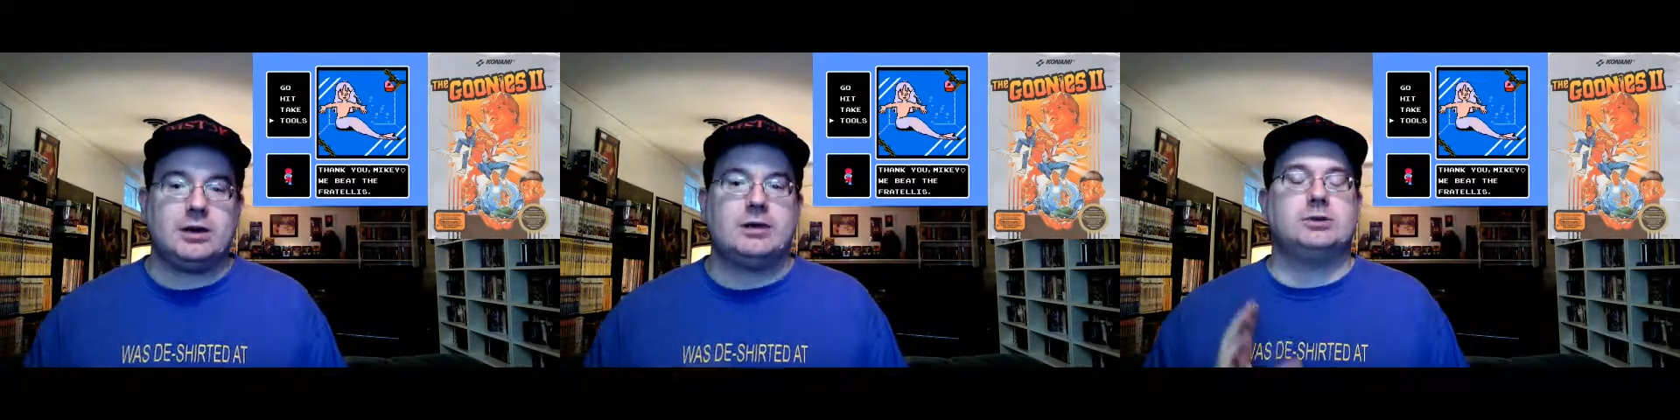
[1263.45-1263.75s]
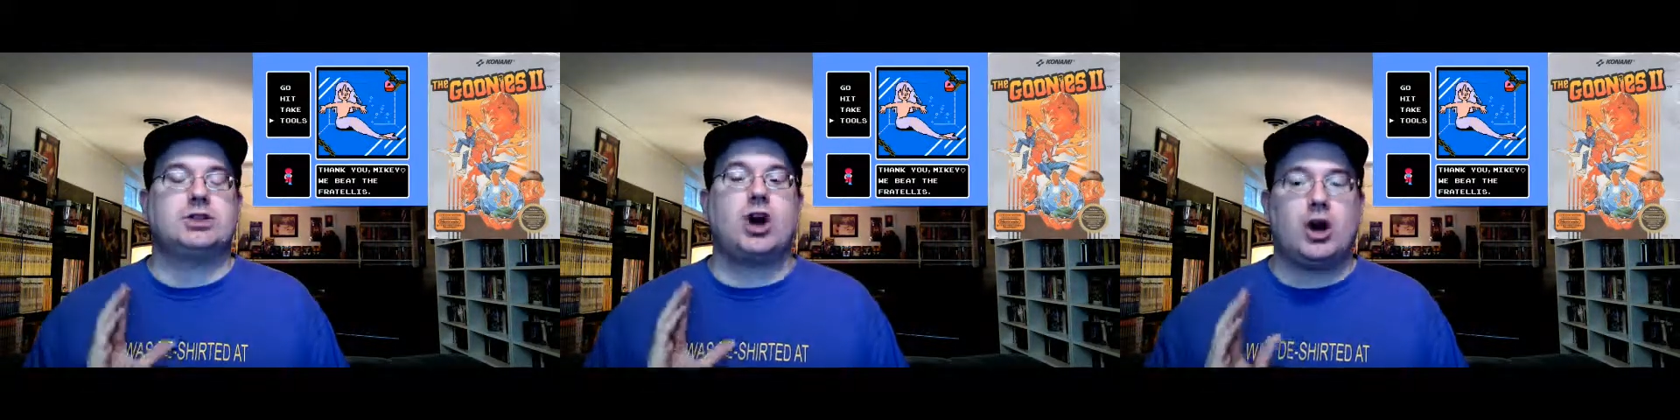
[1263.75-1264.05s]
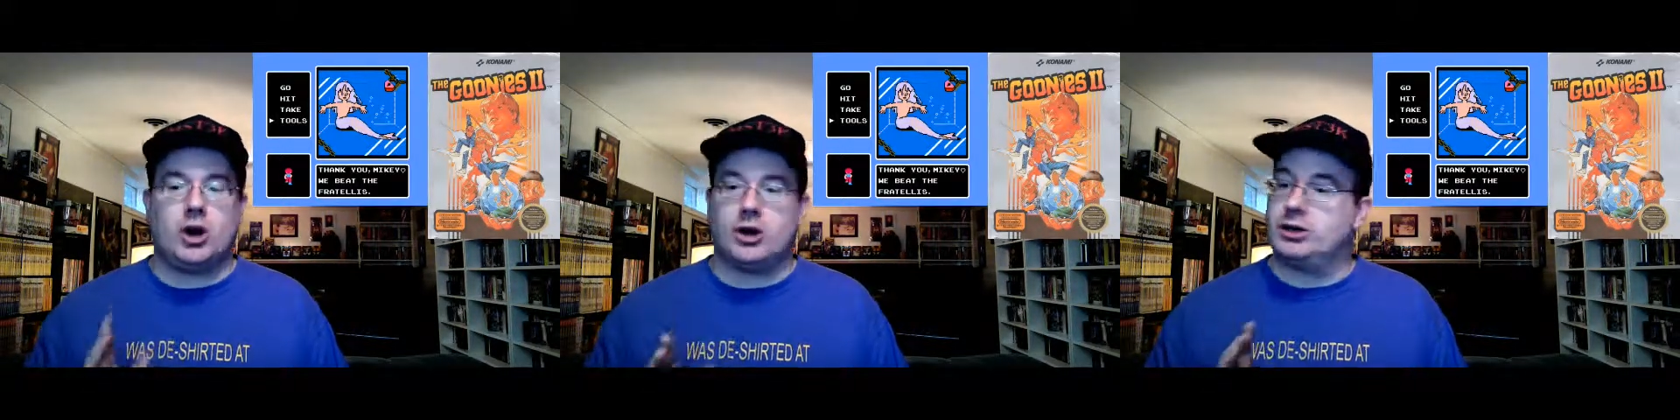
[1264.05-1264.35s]
it was
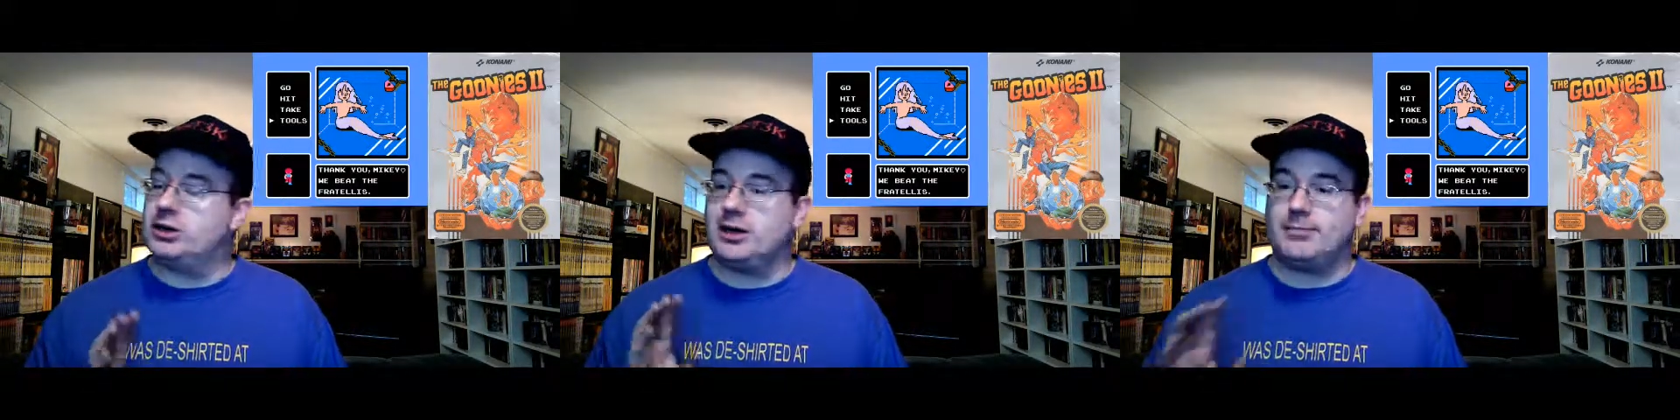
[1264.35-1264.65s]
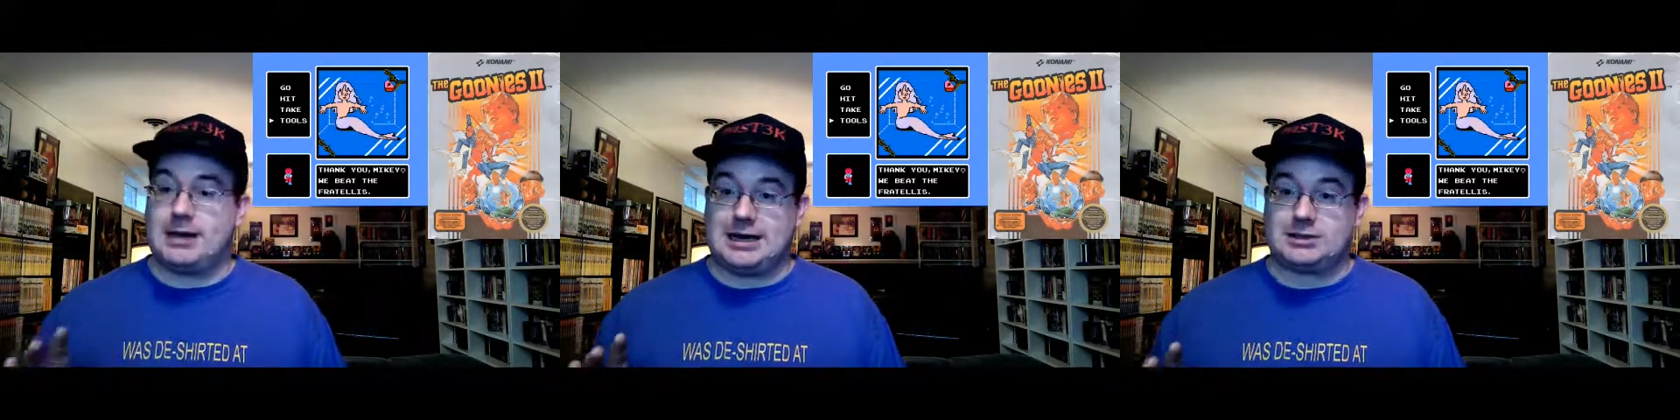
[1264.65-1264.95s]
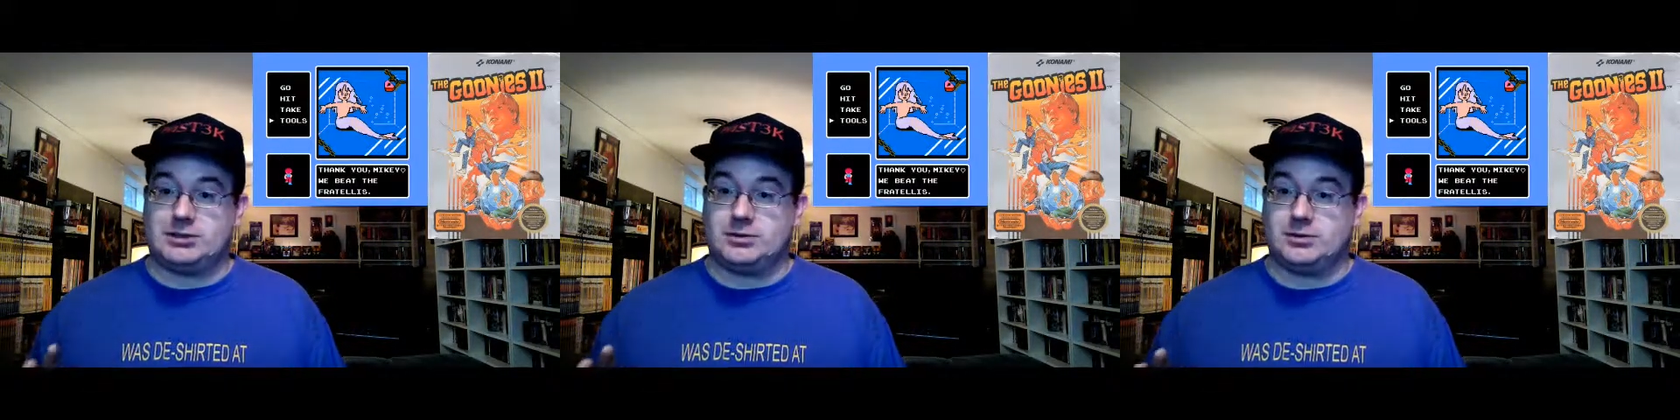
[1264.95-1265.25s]
hard to come back to.